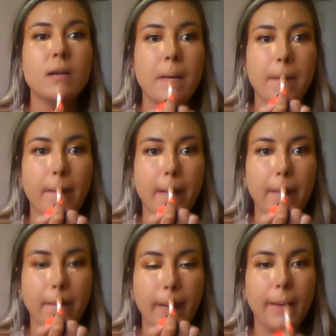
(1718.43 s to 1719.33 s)
dry you
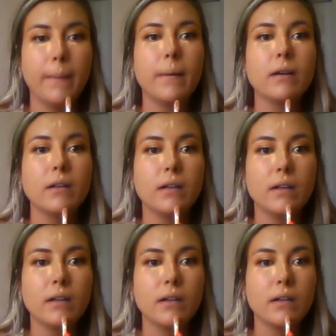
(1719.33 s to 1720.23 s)
out
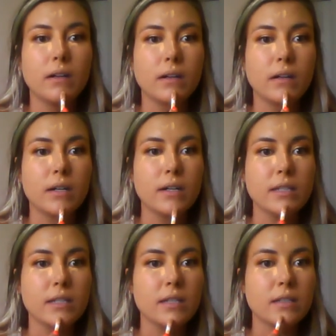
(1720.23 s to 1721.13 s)
or crease
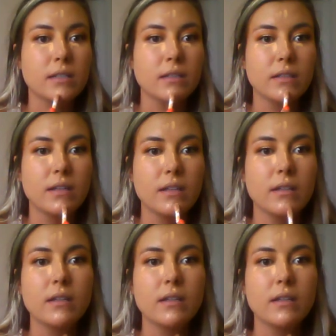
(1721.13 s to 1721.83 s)
easily.